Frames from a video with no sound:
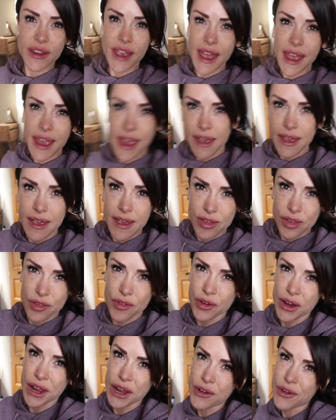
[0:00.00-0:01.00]
day
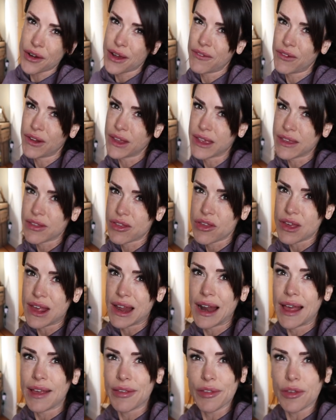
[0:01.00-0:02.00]
yesterday traveling to
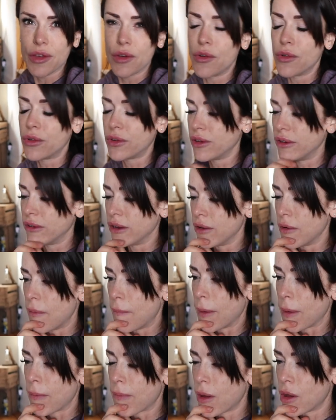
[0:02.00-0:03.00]
Glasgow to do
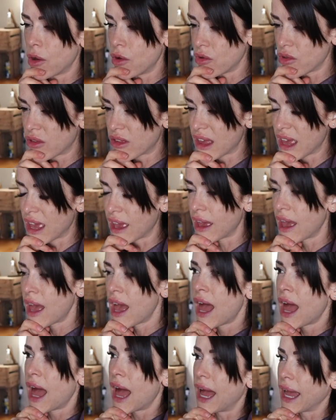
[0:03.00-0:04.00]
my posing
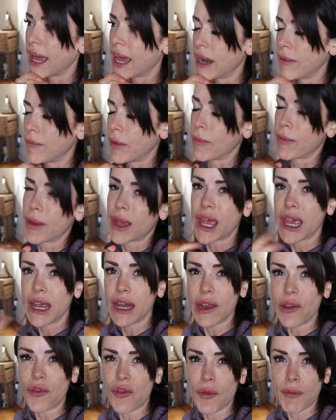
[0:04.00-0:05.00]
and getting my
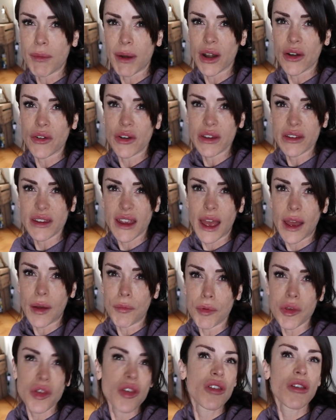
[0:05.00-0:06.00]
bikini from Marguerita,
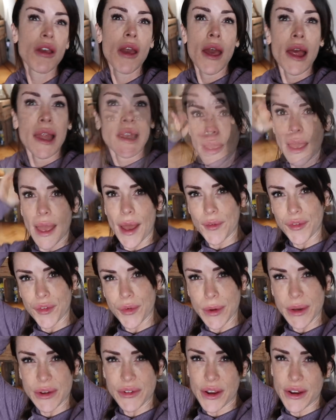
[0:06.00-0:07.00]
and we just,
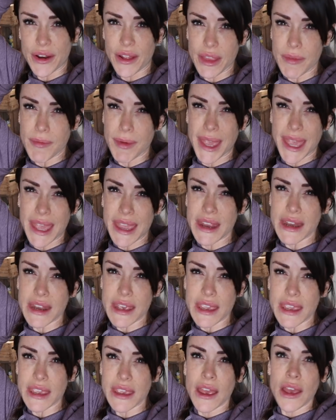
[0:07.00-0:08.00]
after we tried on the
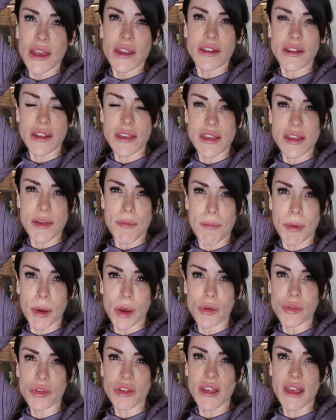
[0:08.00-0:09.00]
bikini, did some
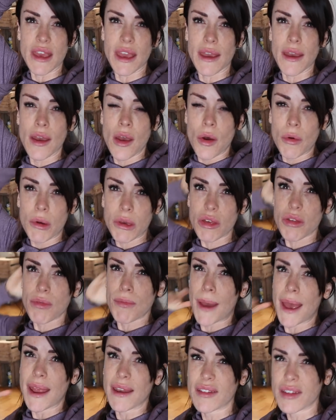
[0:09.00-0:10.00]
posing, we just
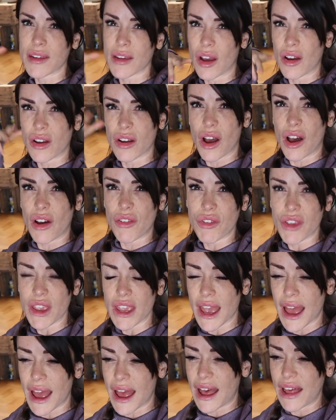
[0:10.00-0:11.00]
went, got
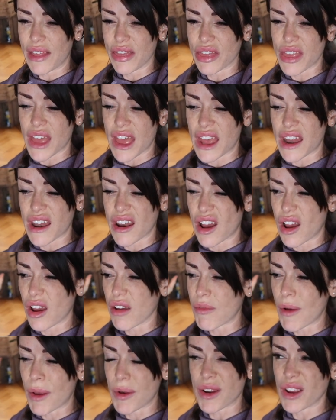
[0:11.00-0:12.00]
coffee, and then I
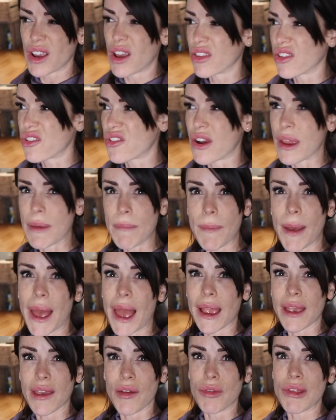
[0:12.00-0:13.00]
went and got the train
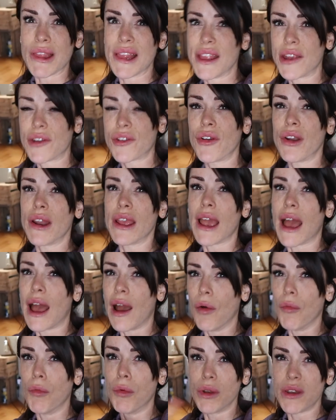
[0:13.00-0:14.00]
back. It was literally
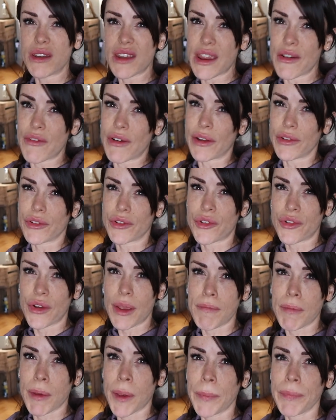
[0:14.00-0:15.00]
a one day round
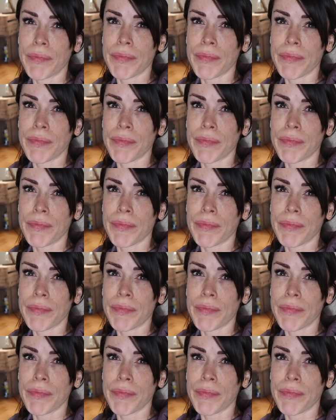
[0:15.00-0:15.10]
trip.